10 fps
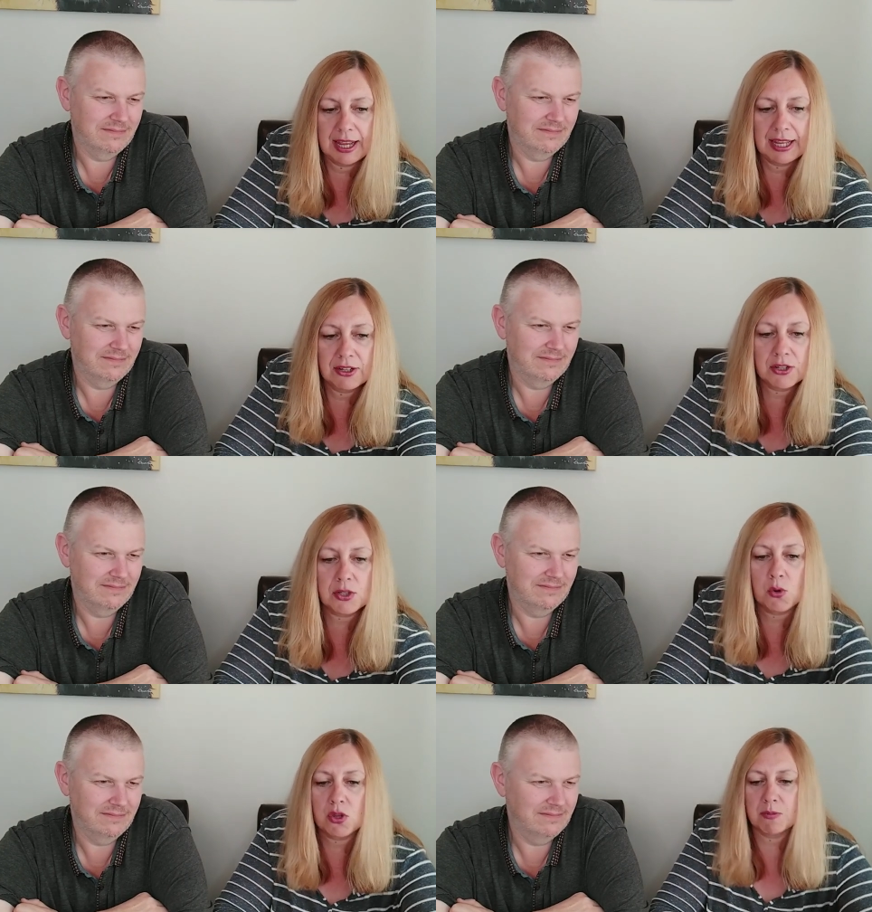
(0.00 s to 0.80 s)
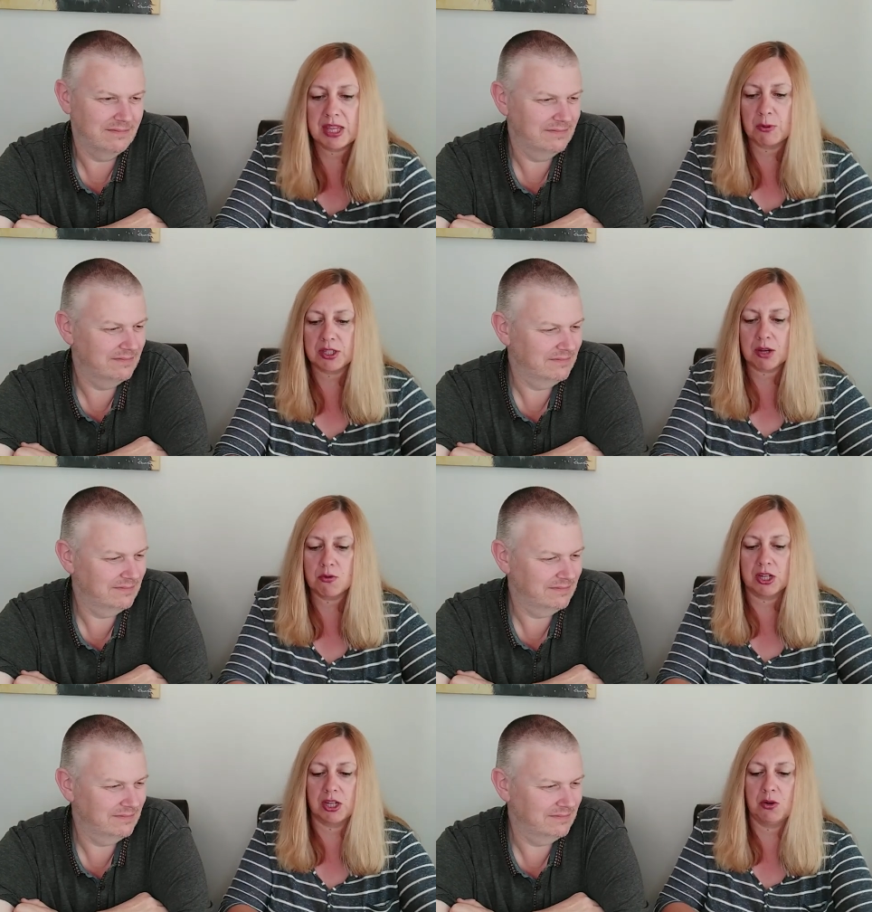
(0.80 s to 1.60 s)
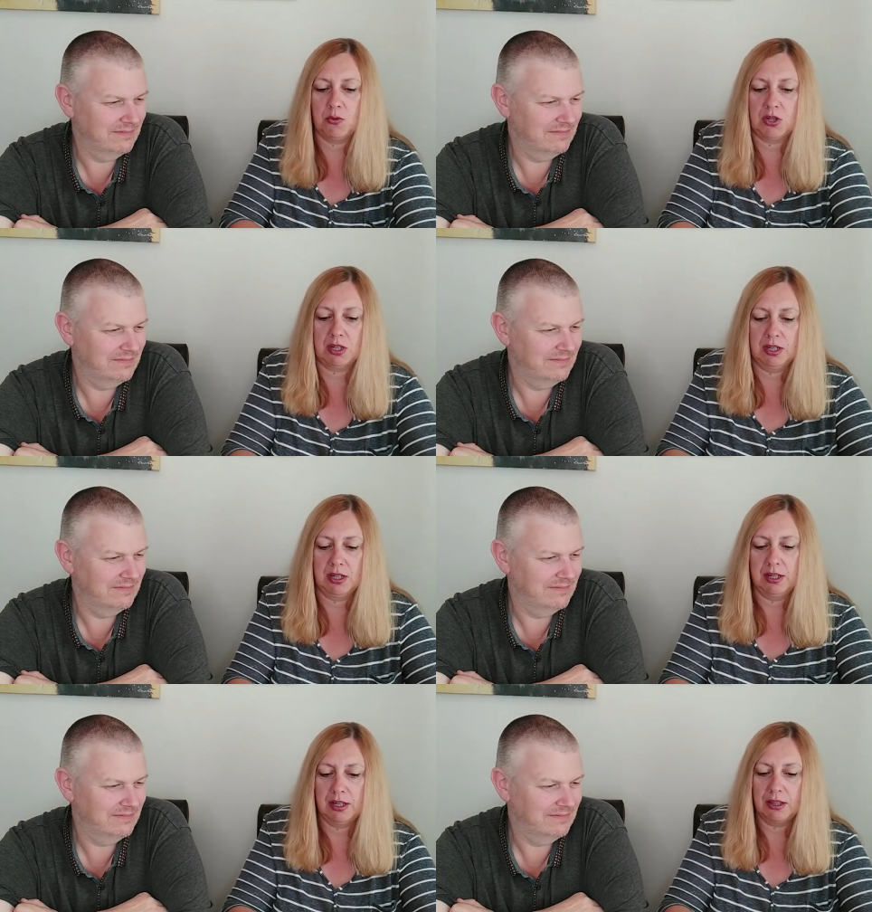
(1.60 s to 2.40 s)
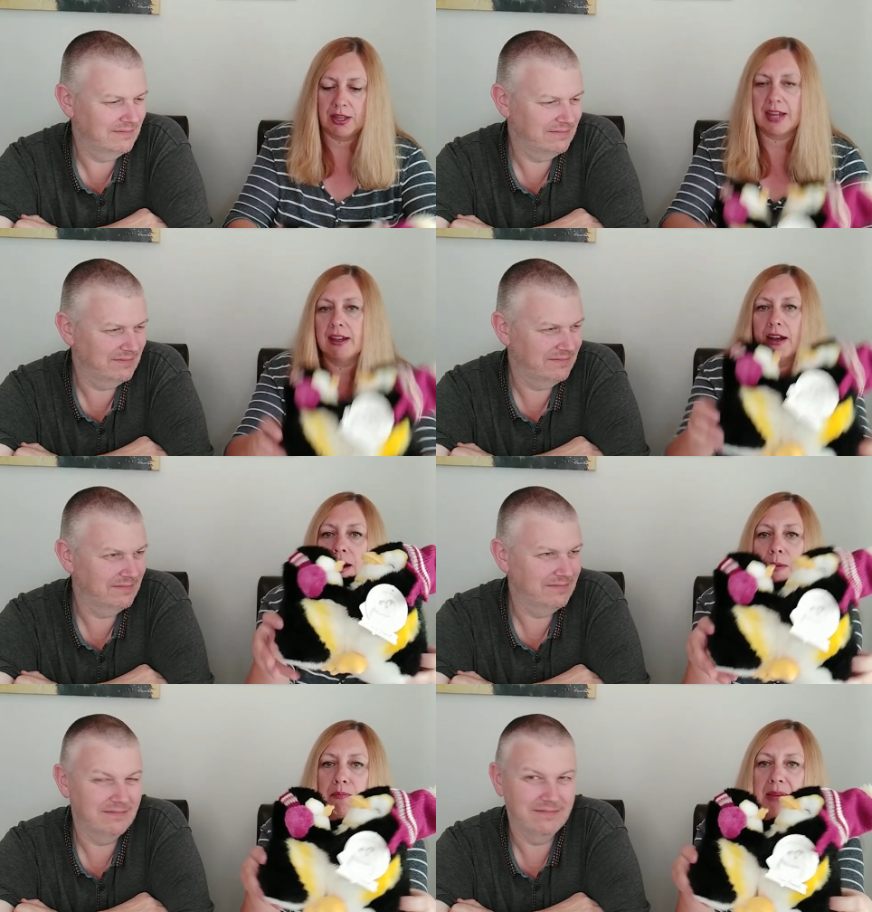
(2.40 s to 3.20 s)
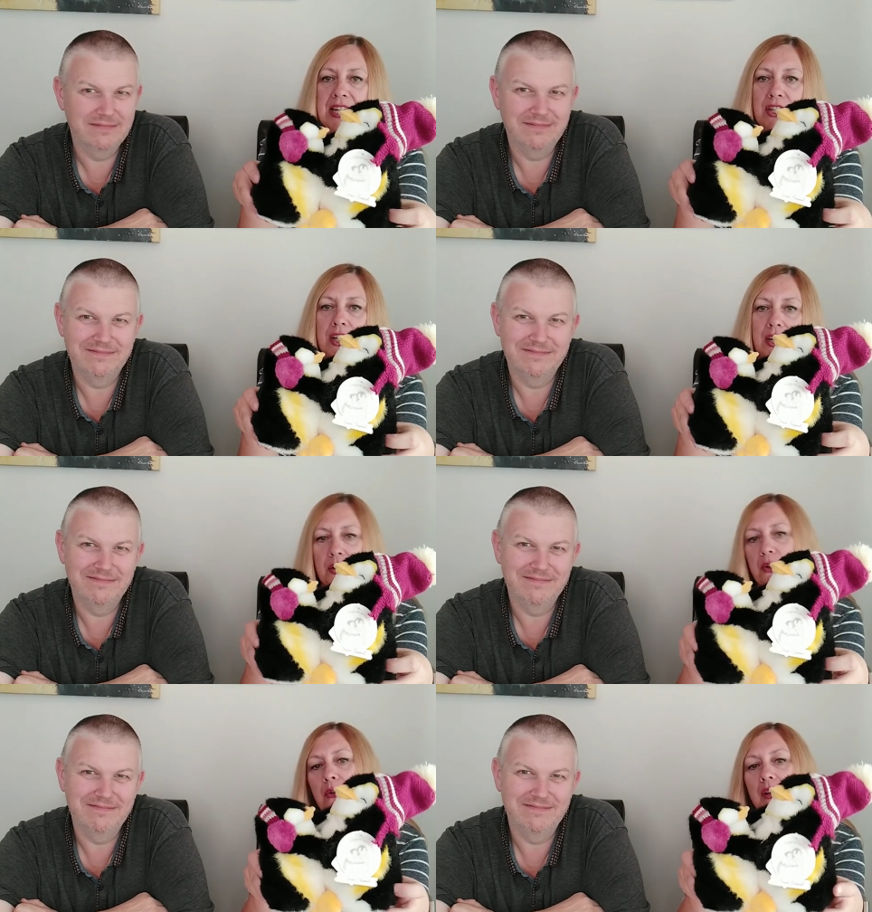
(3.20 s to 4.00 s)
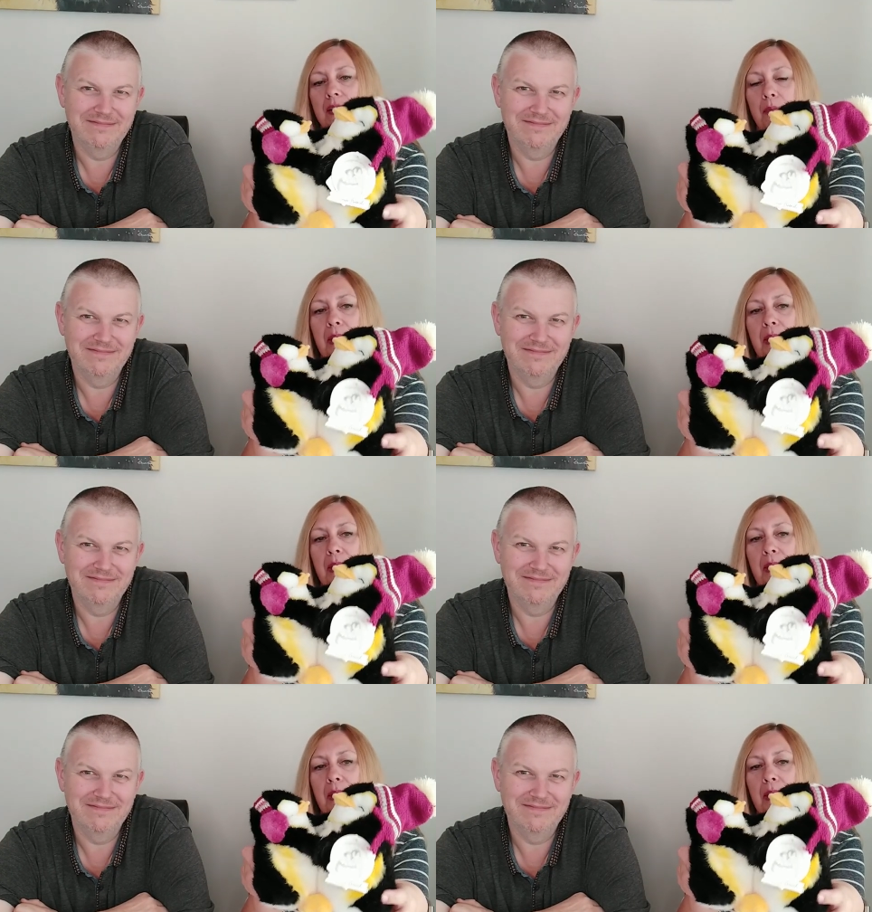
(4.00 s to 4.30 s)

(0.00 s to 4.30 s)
Speaker 1: And I saw them and they were so cute. They are me to you